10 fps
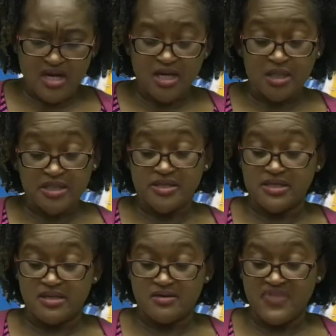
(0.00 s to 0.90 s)

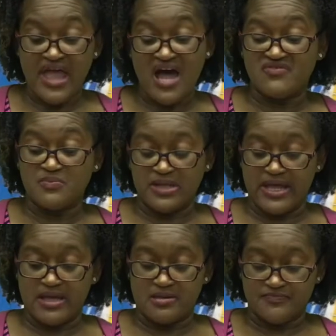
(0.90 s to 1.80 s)
Clearly, they have a
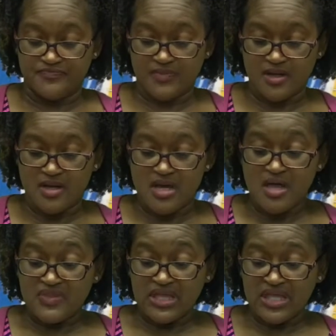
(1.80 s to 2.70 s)
plan.
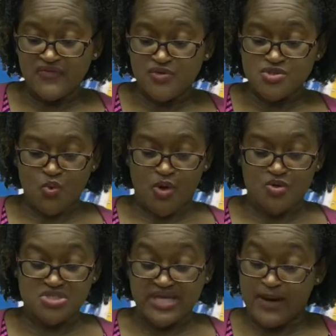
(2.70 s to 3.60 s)
The evil squirrel
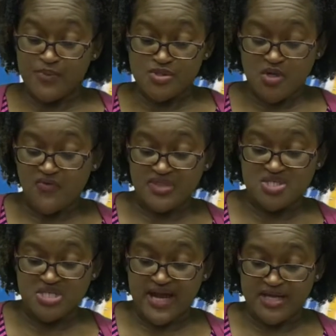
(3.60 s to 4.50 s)
scampers over the
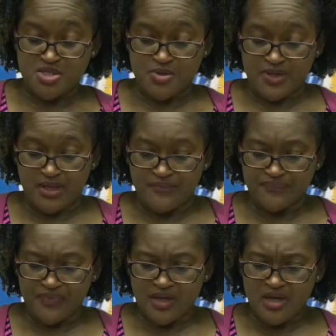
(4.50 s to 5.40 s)
giant tree.
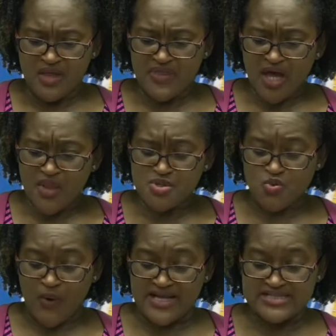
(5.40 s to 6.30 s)
The others
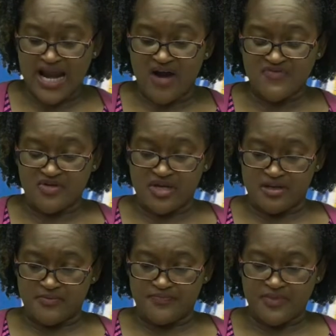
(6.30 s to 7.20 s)
race after
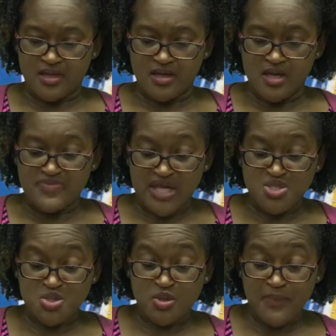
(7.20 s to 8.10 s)
him. They
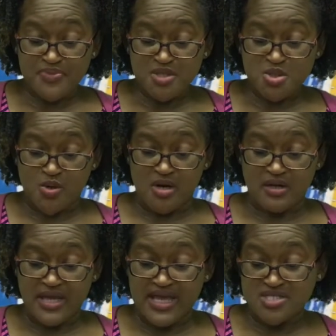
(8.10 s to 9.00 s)
shoot up the trunk
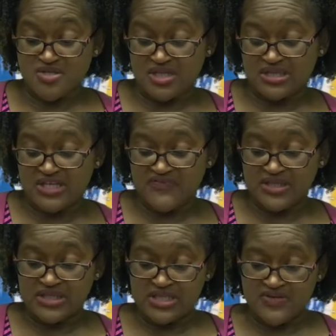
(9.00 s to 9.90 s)
into the leafy
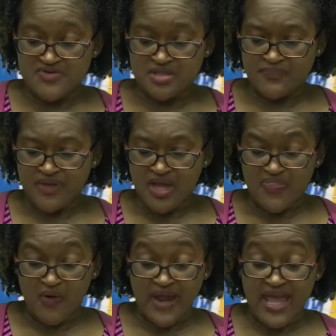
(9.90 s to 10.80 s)
leaves.
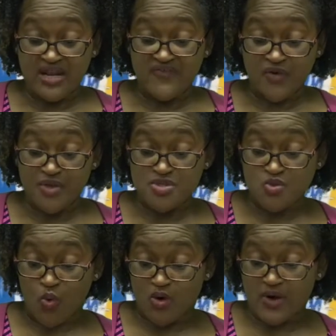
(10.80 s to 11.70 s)
They're headed for the
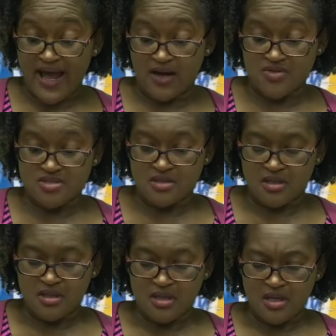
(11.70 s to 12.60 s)
squirrel house.
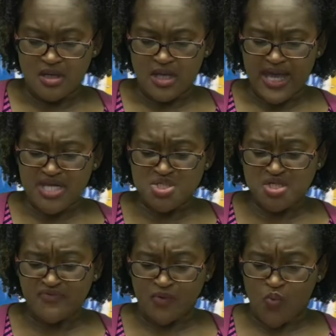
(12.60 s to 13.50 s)
A
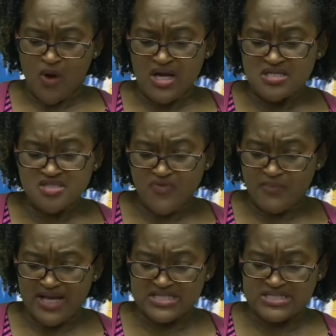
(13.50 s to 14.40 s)
shiver runs from
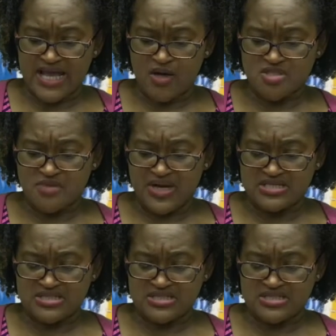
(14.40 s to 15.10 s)
my snout to my